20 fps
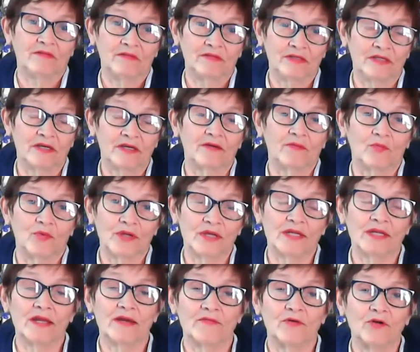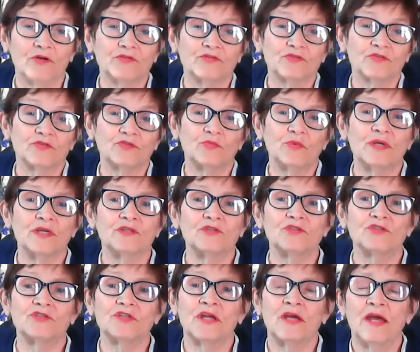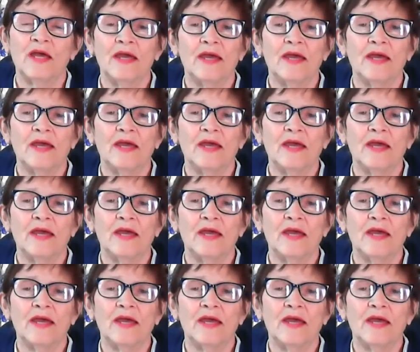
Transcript: Yeah, we could have ulcers. We could just